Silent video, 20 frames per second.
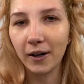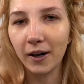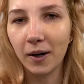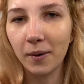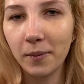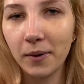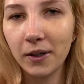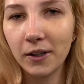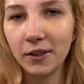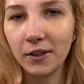I'm
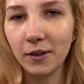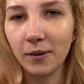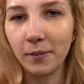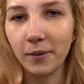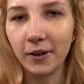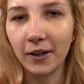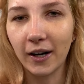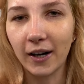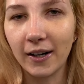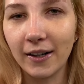gonna zoom you
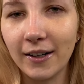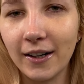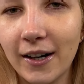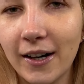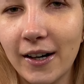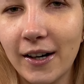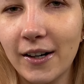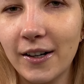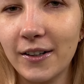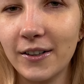guys
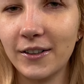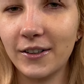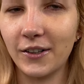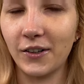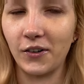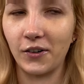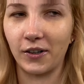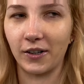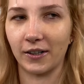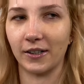in so
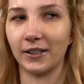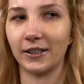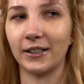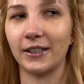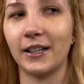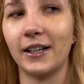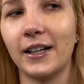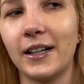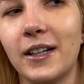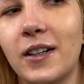you can
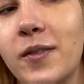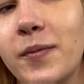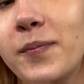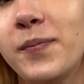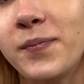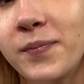see